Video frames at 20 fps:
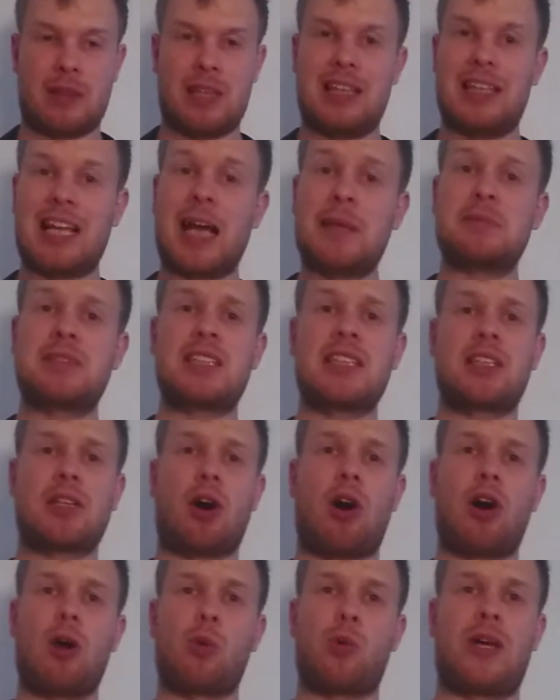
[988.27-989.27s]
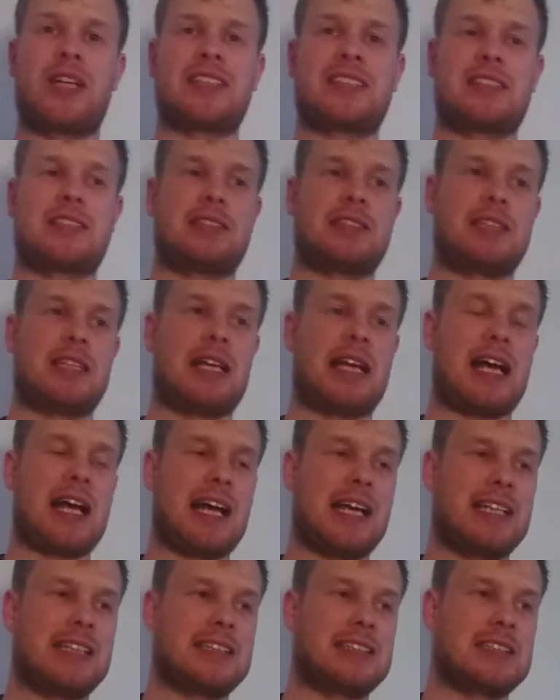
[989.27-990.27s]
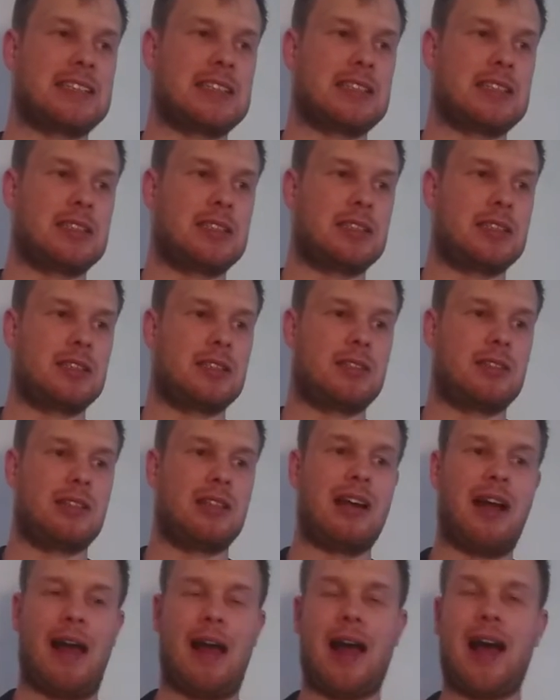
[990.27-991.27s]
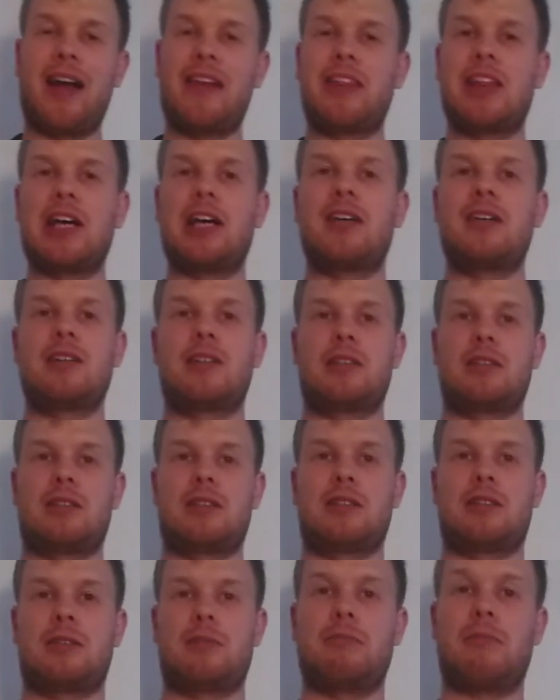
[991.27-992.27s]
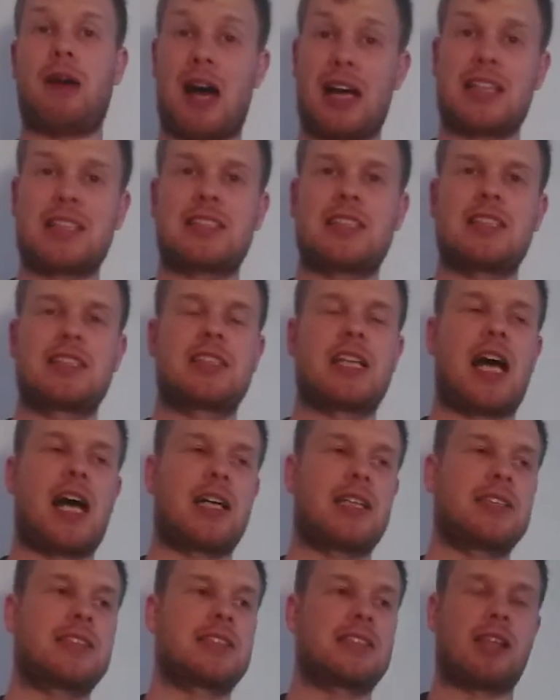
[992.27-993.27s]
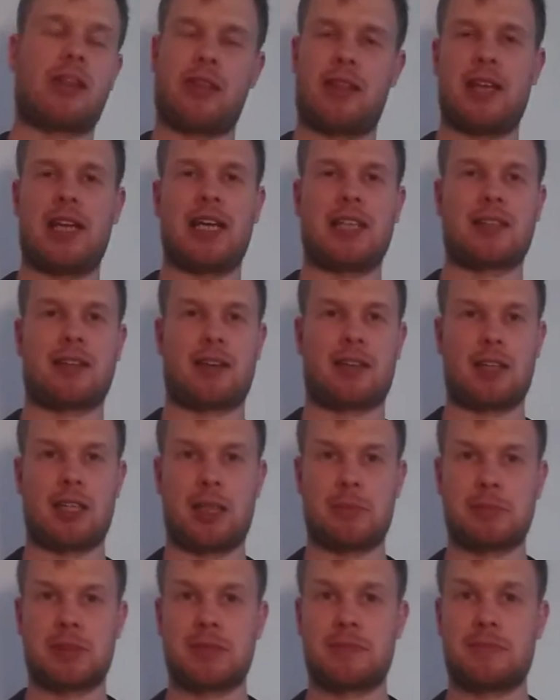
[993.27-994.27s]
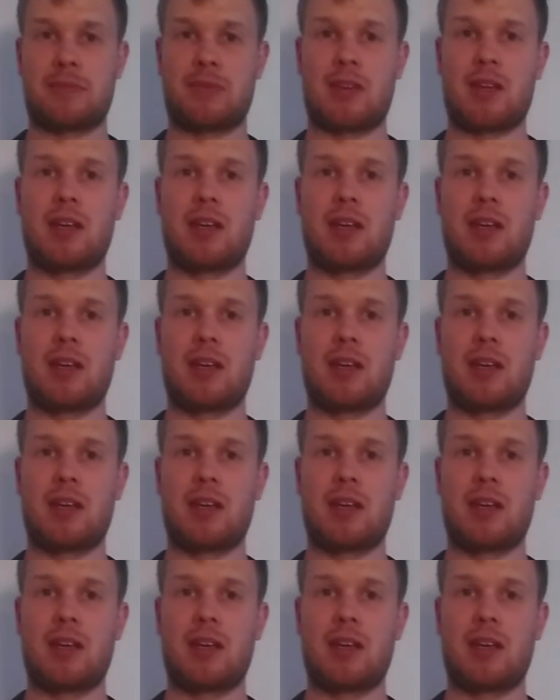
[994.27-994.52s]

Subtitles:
Leipzig always had other marketing targets than other clubs.